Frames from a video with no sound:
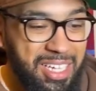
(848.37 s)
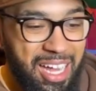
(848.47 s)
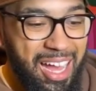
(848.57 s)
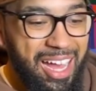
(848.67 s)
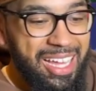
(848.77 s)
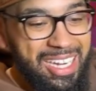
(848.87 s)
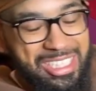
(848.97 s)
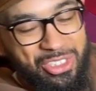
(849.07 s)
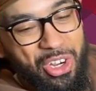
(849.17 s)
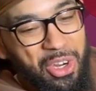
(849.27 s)
an
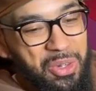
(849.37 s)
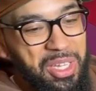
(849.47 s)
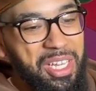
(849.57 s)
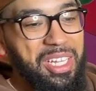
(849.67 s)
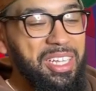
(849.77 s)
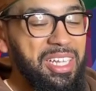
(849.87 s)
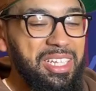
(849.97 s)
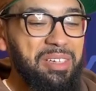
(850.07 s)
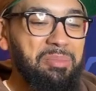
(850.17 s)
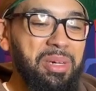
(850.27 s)
intro and an ending,